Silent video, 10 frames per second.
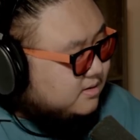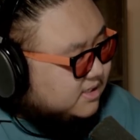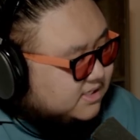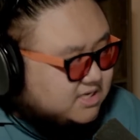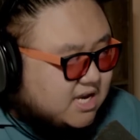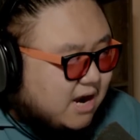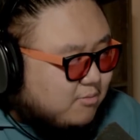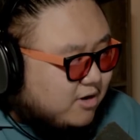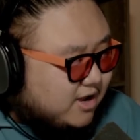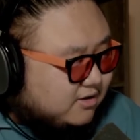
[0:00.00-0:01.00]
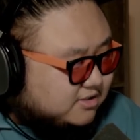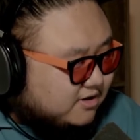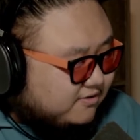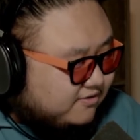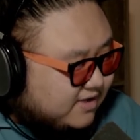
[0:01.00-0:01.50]
These camera angles
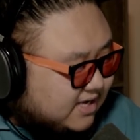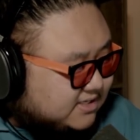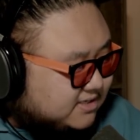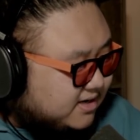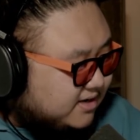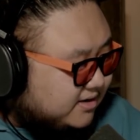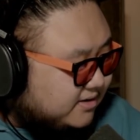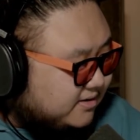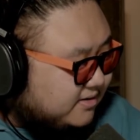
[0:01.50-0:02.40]
are fascinating.